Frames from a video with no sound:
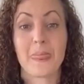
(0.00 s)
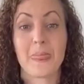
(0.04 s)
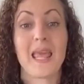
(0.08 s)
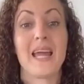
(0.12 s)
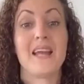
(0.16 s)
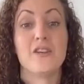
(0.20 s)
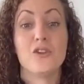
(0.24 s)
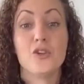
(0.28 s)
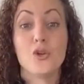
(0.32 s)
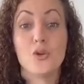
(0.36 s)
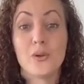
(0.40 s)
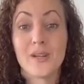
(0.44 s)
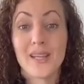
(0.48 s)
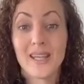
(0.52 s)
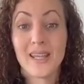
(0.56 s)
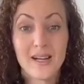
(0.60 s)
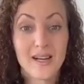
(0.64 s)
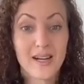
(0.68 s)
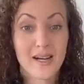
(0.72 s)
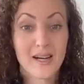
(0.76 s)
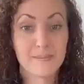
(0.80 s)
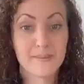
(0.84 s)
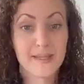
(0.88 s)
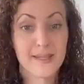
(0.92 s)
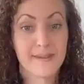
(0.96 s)
and your
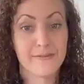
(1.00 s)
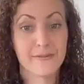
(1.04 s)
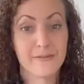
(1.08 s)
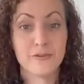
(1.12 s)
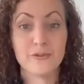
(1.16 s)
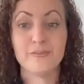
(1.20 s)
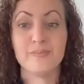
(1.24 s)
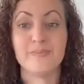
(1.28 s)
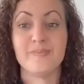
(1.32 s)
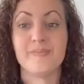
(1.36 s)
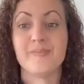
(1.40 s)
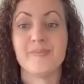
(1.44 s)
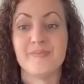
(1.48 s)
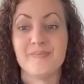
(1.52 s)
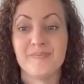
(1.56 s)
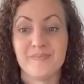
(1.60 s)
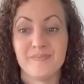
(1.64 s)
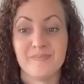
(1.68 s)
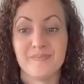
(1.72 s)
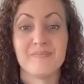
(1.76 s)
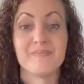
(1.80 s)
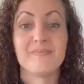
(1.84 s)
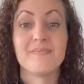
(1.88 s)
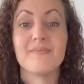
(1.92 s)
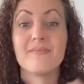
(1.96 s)
income level
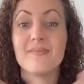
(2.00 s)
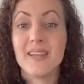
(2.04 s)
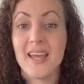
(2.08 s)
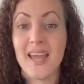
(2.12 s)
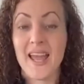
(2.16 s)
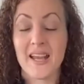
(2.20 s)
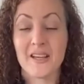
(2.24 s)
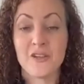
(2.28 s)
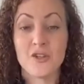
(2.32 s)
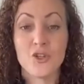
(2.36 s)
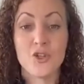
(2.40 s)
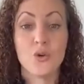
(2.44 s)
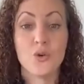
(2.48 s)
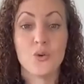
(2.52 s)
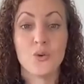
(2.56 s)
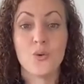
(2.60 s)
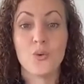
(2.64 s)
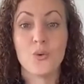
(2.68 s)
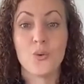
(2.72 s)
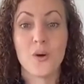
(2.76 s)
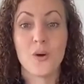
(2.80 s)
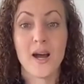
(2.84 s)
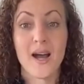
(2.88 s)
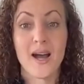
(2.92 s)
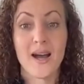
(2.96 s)
and
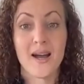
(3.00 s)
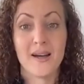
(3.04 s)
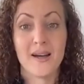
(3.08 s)
your